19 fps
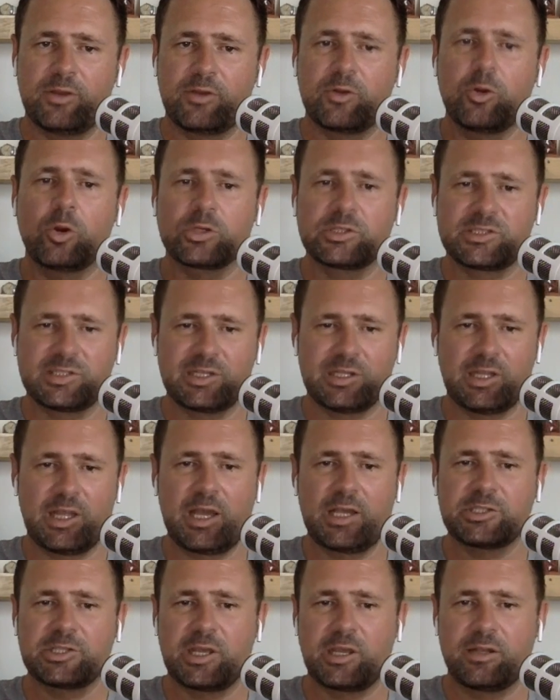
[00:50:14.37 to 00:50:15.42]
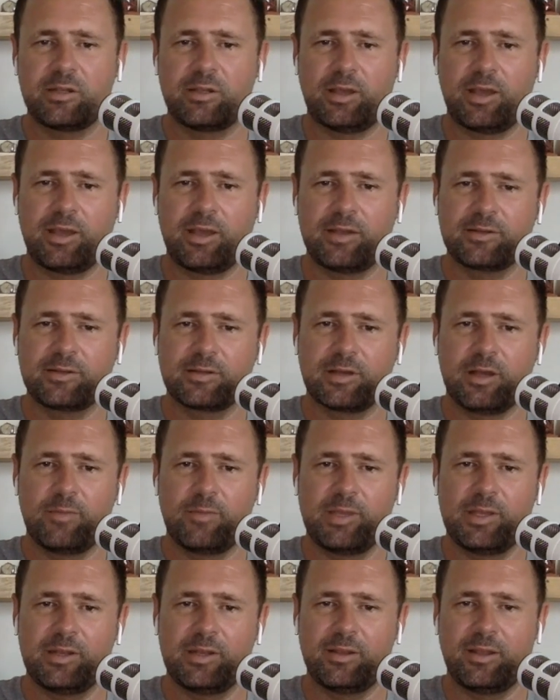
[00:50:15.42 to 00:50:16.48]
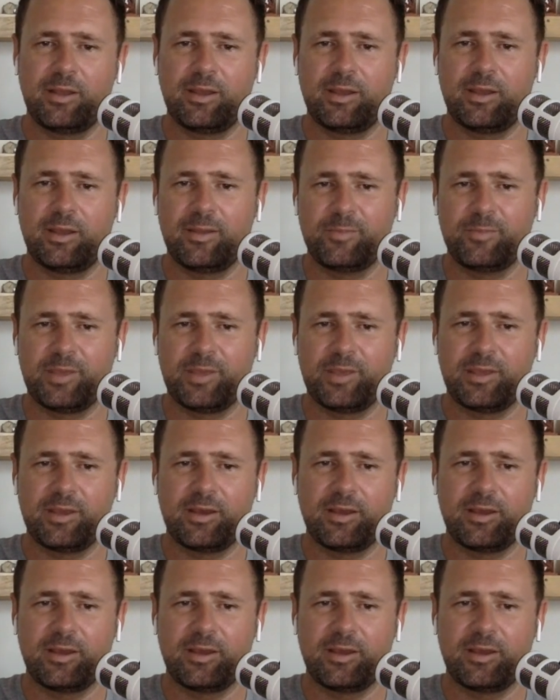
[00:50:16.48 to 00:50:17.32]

Of course, Telesh had to come in and be